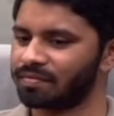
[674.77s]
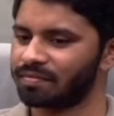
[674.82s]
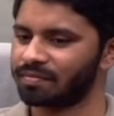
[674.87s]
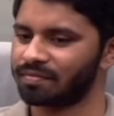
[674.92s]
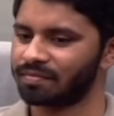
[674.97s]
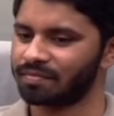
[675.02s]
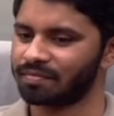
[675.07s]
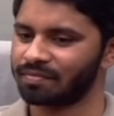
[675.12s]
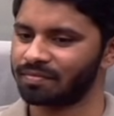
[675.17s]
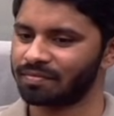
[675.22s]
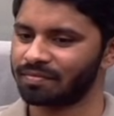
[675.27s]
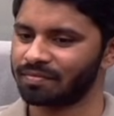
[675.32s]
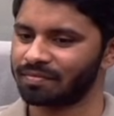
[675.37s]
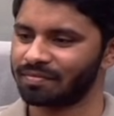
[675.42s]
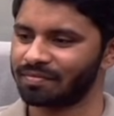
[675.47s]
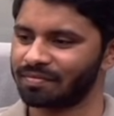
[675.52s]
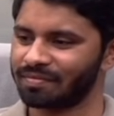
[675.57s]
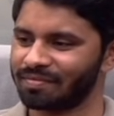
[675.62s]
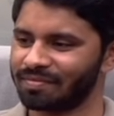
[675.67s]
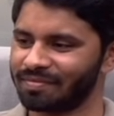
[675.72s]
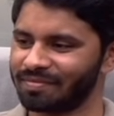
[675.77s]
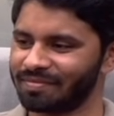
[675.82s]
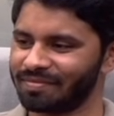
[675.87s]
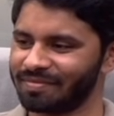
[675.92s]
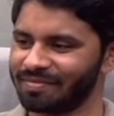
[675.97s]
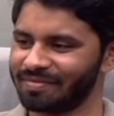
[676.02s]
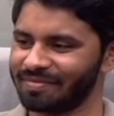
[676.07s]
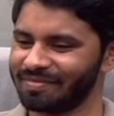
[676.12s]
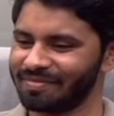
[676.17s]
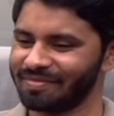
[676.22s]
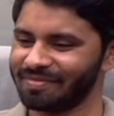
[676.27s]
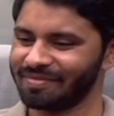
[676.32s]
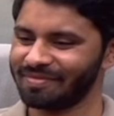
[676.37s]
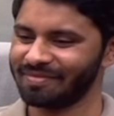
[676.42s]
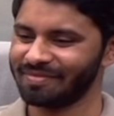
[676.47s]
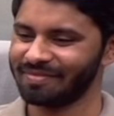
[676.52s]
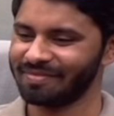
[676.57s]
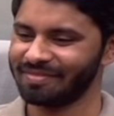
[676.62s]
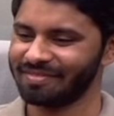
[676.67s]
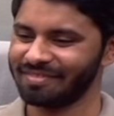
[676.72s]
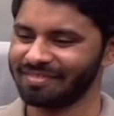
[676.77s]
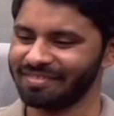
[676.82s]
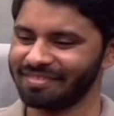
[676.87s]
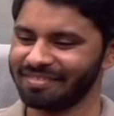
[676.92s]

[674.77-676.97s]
No words are spoken by the person on screen.